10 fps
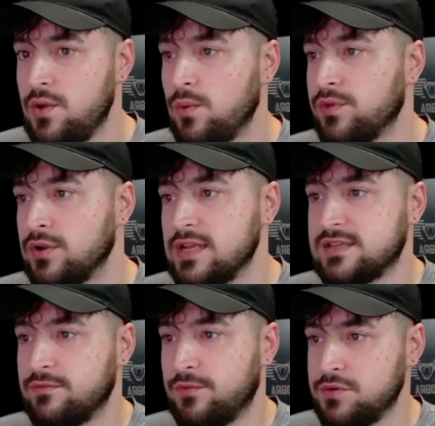When there are less
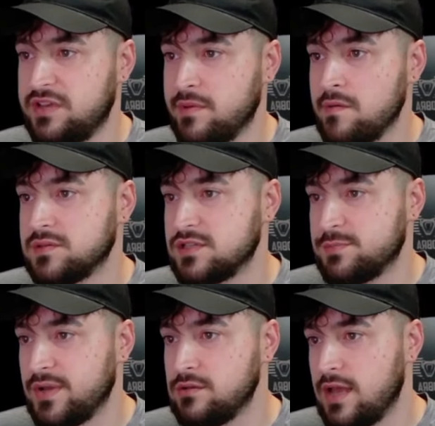than 4 debuffs
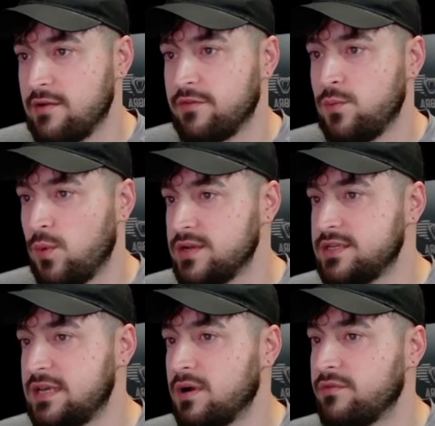dispelled, every 1
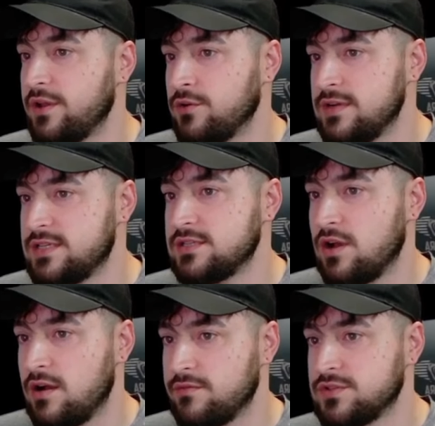debuff increases
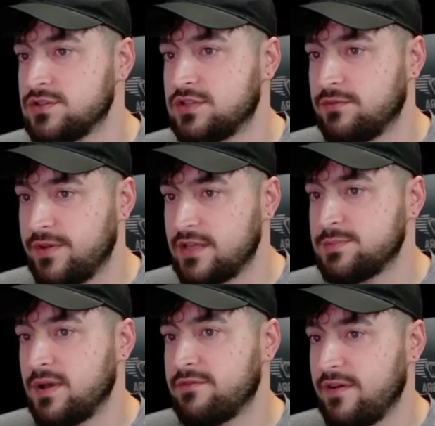officer's defense
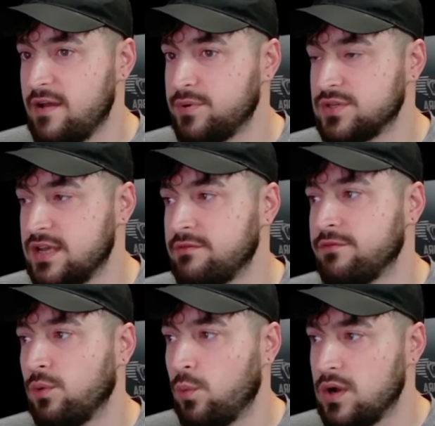by 5%
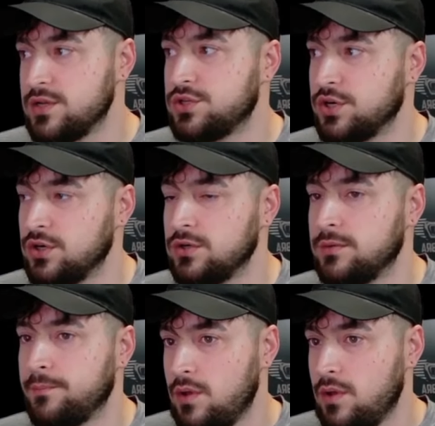for 1 turn.